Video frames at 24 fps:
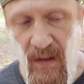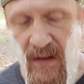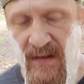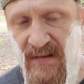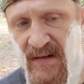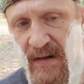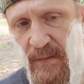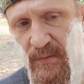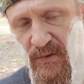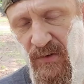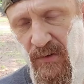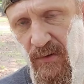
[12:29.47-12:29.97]

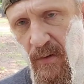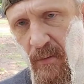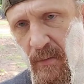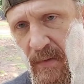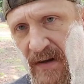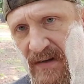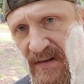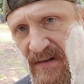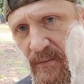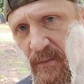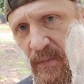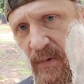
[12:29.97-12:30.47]
it's absolutely
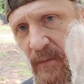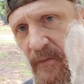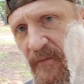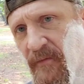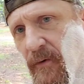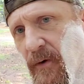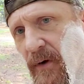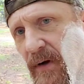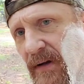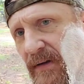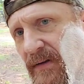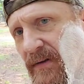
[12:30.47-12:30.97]
amazing. But
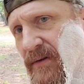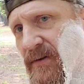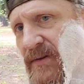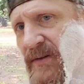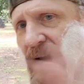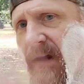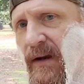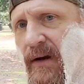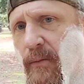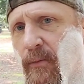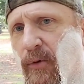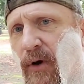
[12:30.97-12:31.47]
before I get too
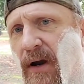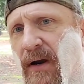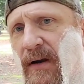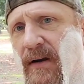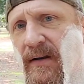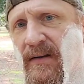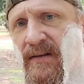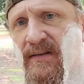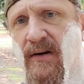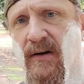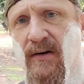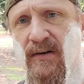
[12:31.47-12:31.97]

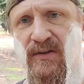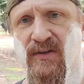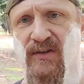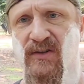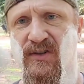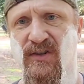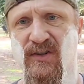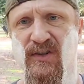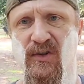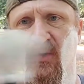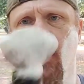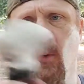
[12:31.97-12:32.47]
scatterbrained and start
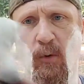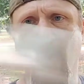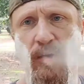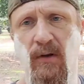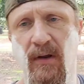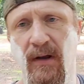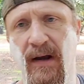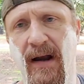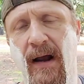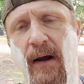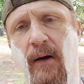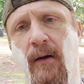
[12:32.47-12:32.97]

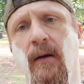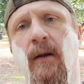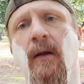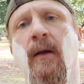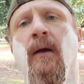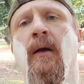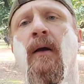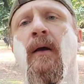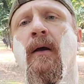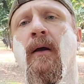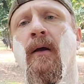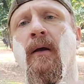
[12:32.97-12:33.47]
squirreling out,
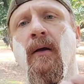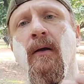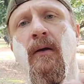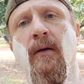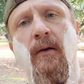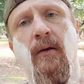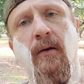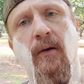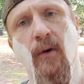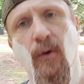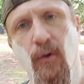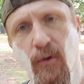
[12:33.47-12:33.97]

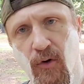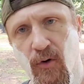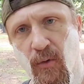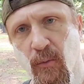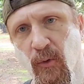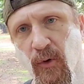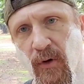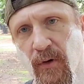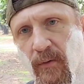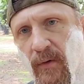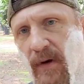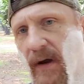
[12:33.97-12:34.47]
no
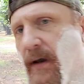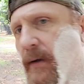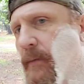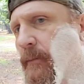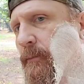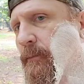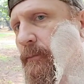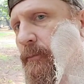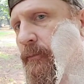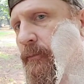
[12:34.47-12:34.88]
coumarin, right?